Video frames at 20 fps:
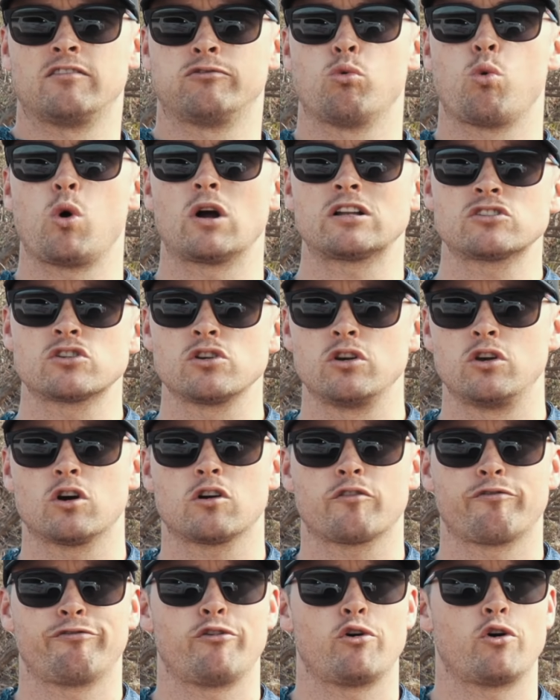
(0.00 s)
of what to
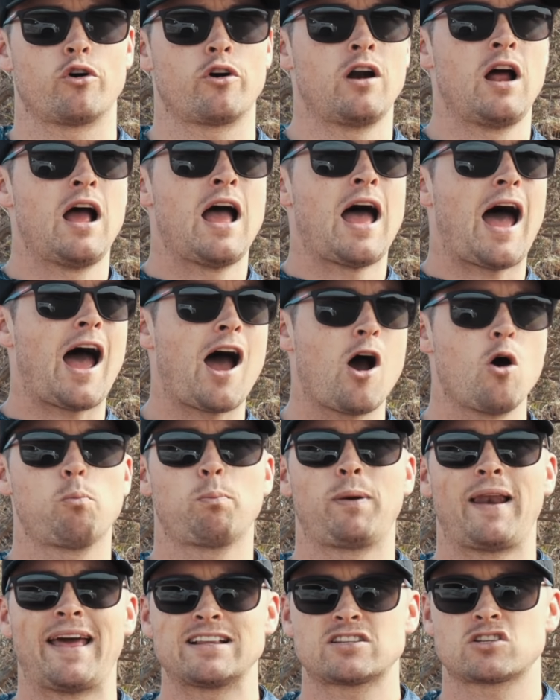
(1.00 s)
look for, how
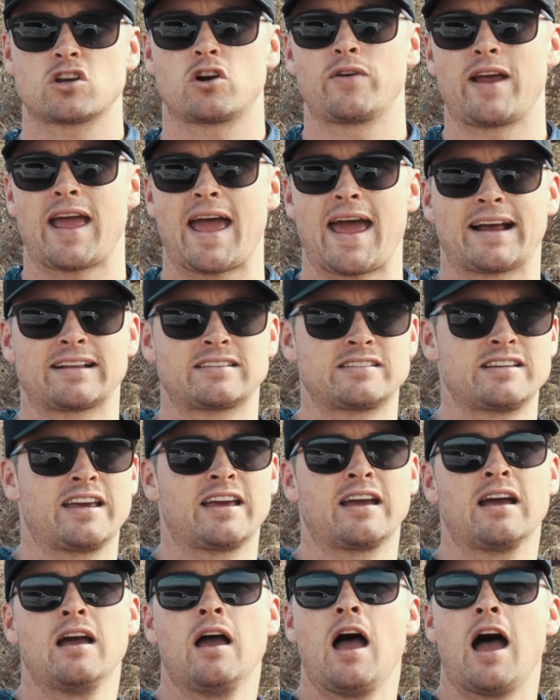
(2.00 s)
plates are
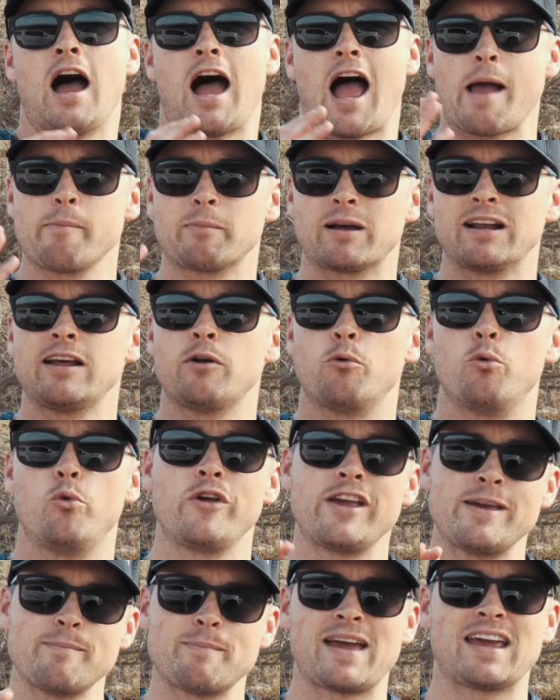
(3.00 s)
reacting. I'm gonna
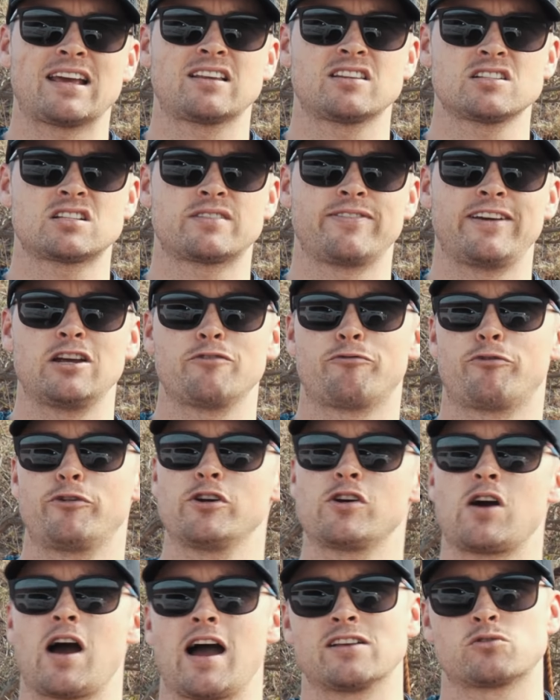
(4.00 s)
remake this video for
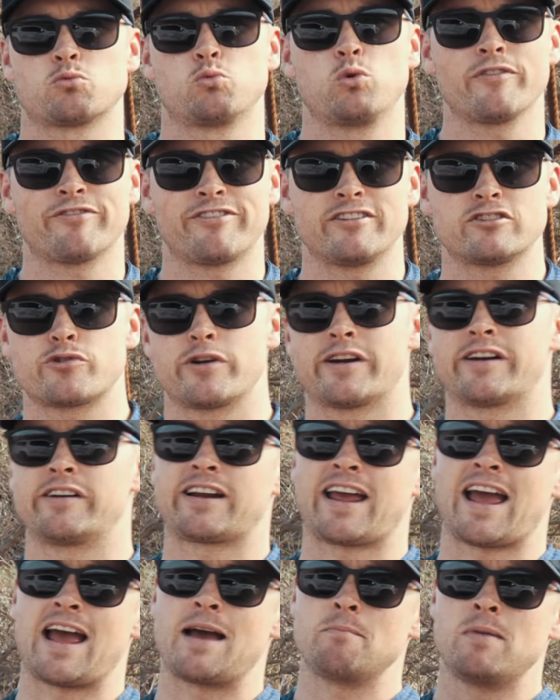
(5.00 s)
you guys with the trigger
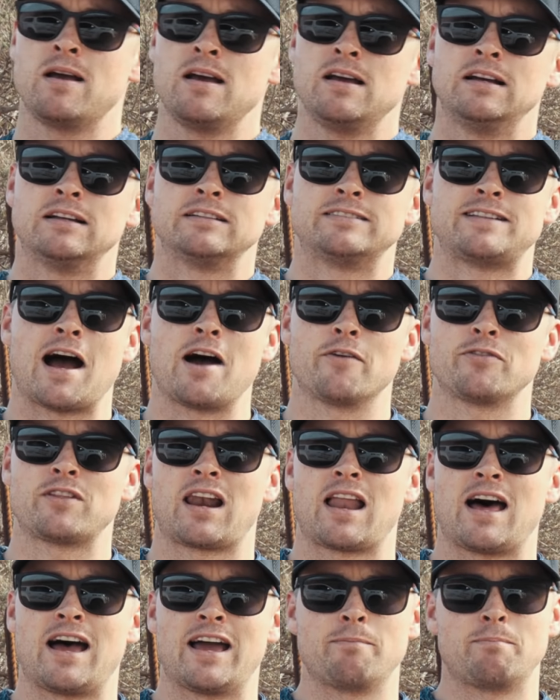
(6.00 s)
cam down the
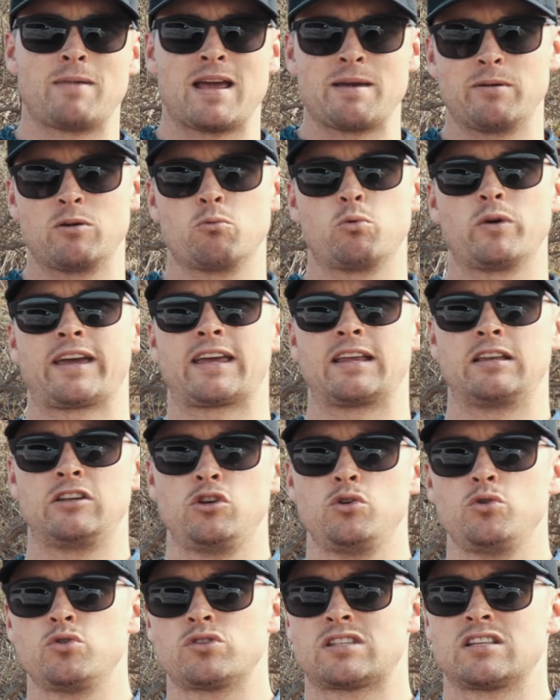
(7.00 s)
line. Maybe we can
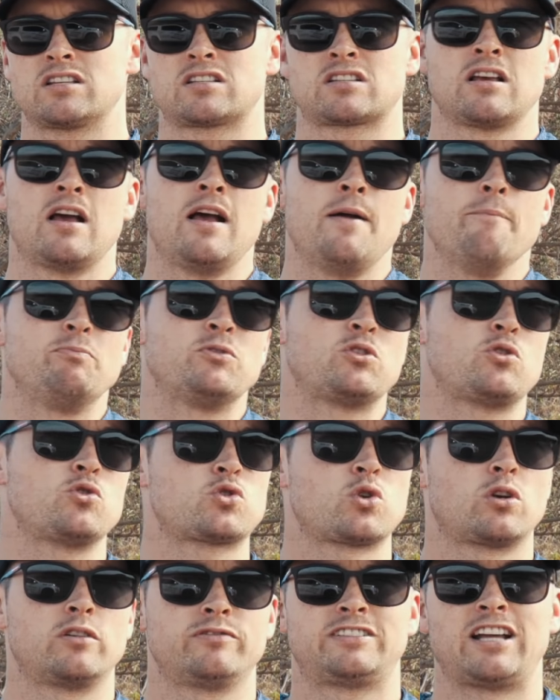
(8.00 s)
use this to
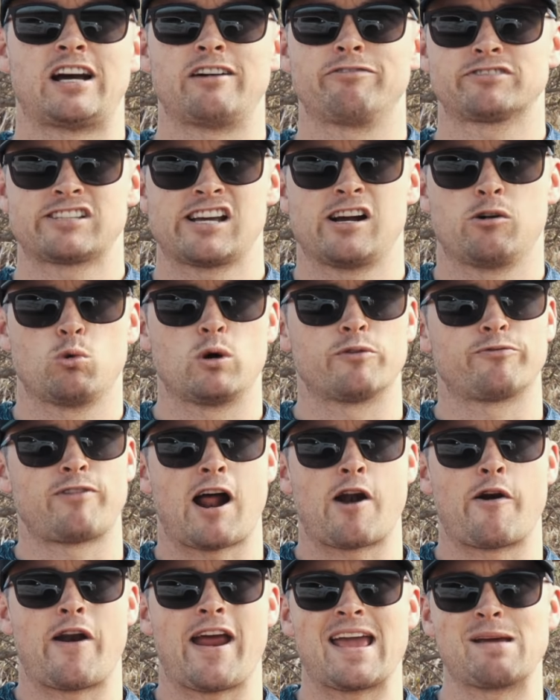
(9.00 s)
sort of dovetail with
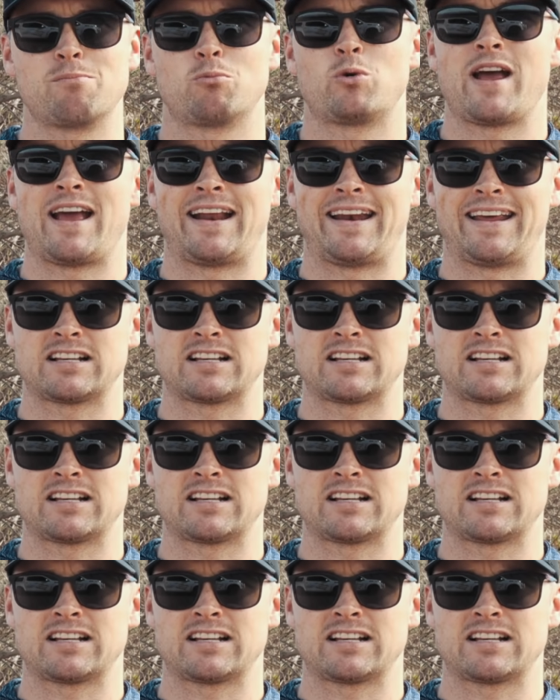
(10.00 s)
our MRAD